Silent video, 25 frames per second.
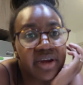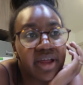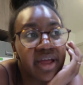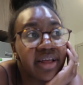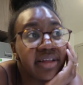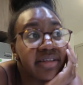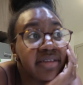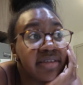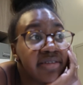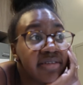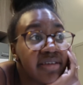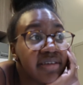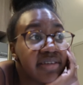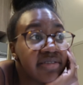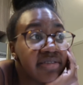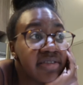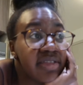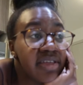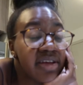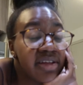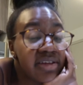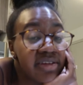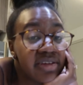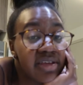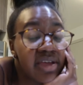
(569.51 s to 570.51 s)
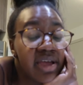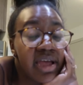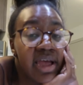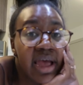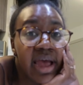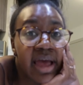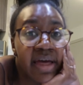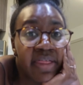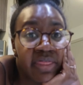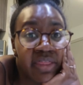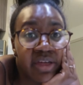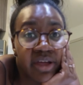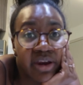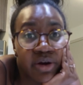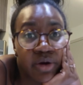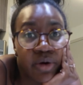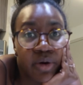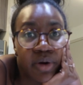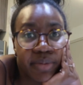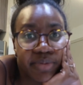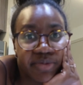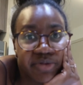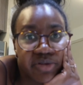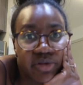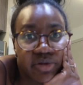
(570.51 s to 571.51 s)
at 6:30 and then go
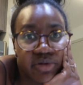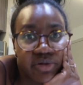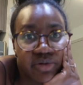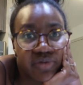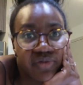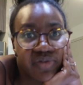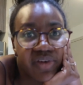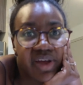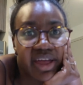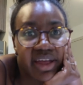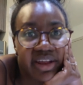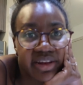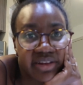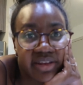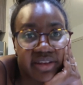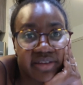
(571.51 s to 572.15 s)
up to the roof at